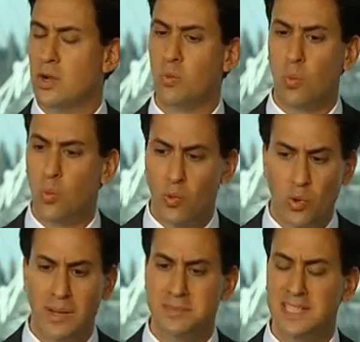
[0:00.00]
What,
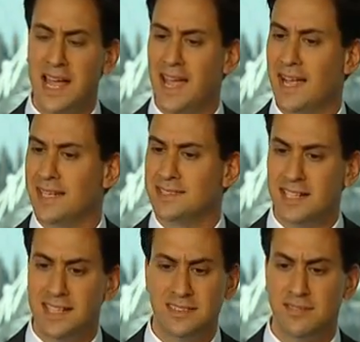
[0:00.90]
what I'm saying is that
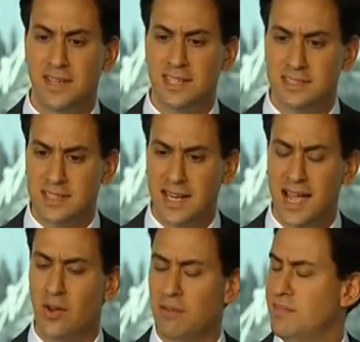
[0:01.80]
his, his
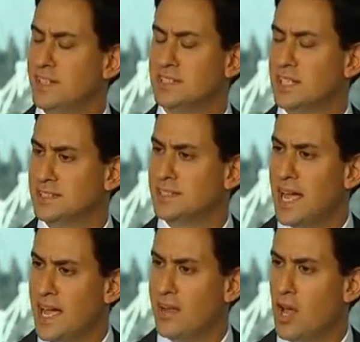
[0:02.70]
account of events doesn't
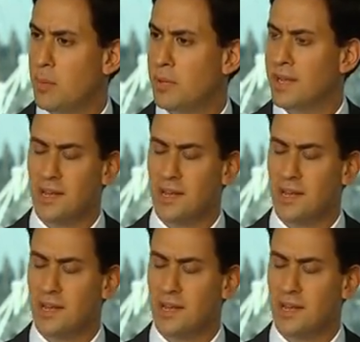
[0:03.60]
add up.